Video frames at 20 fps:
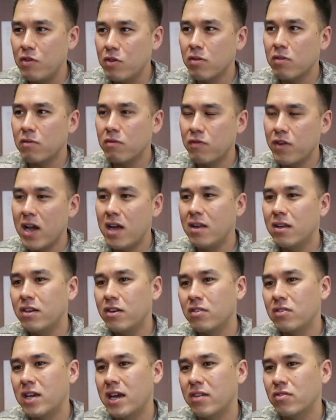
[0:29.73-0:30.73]
you're
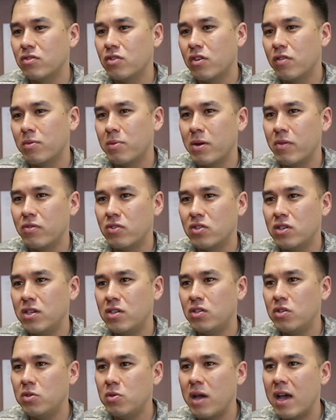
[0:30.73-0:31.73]
filing your tax return from
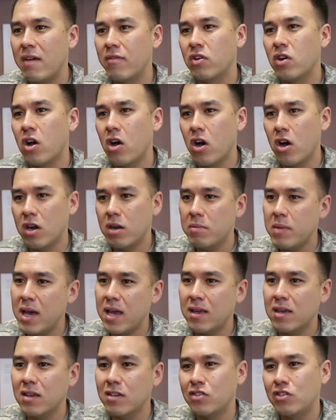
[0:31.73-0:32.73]
overseas, you have an
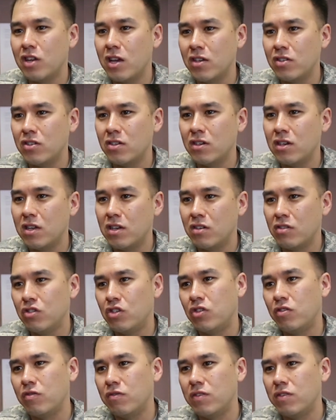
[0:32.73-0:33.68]
automatic extension until June